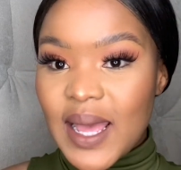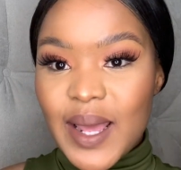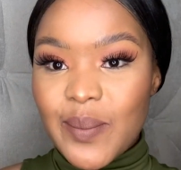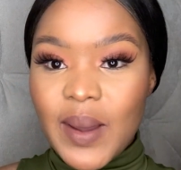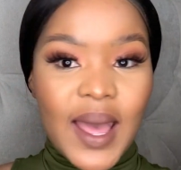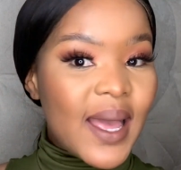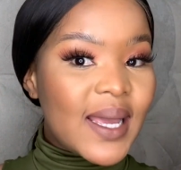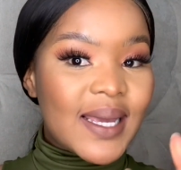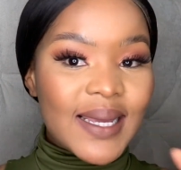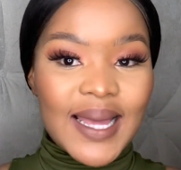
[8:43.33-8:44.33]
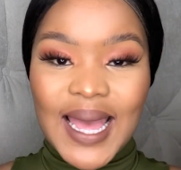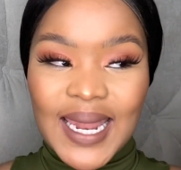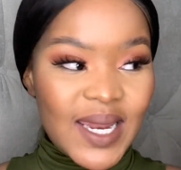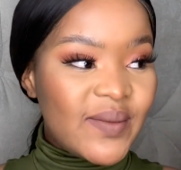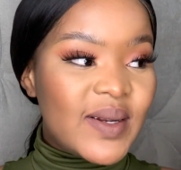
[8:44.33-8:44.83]
handbag. I
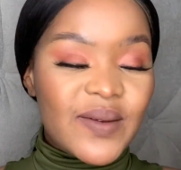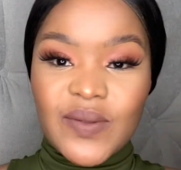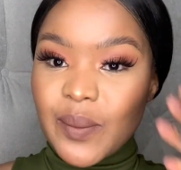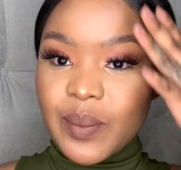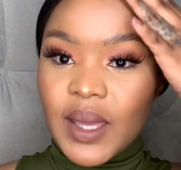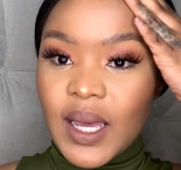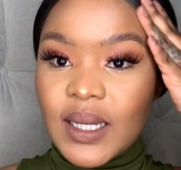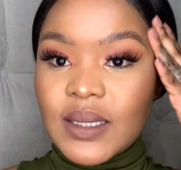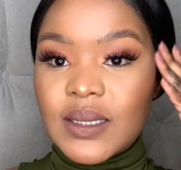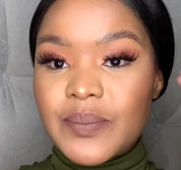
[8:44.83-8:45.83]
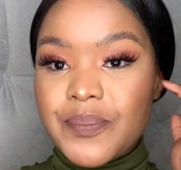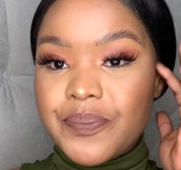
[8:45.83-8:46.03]
never leave them behind.